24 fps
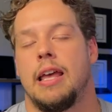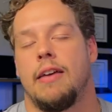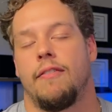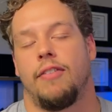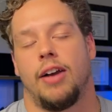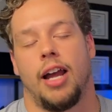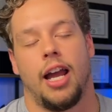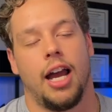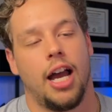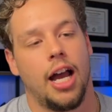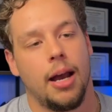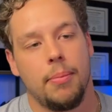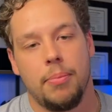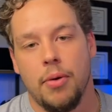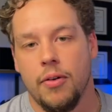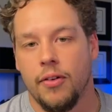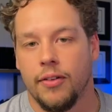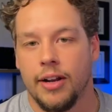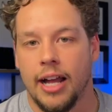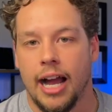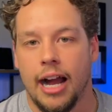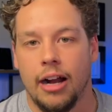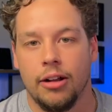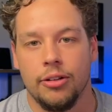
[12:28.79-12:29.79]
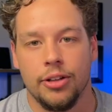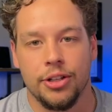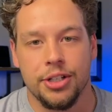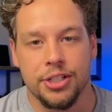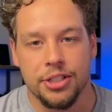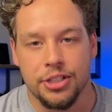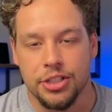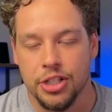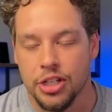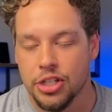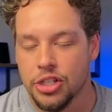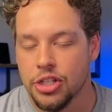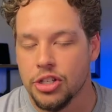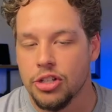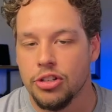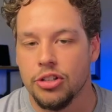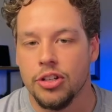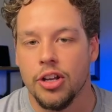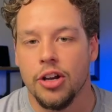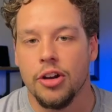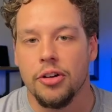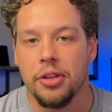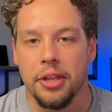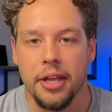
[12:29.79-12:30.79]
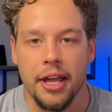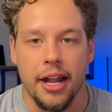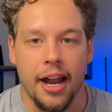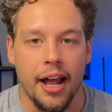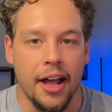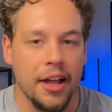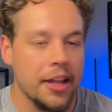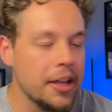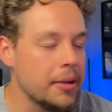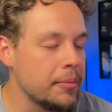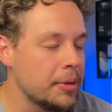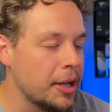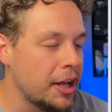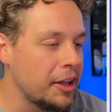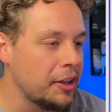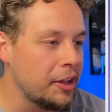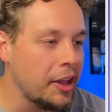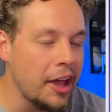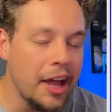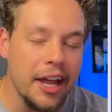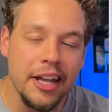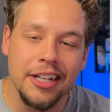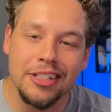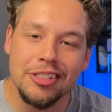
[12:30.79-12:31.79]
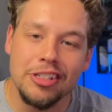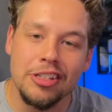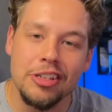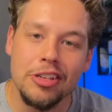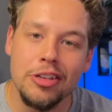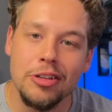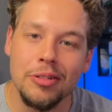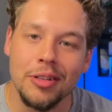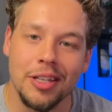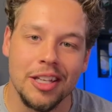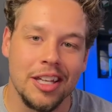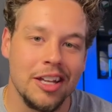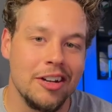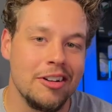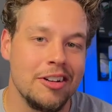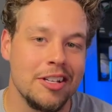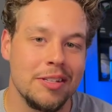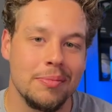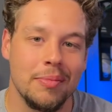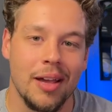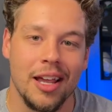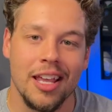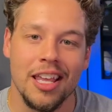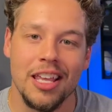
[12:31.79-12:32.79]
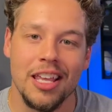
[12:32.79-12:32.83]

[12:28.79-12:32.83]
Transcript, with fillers: If I hop over to Outlook, just so you know that I am not lying to you, here is my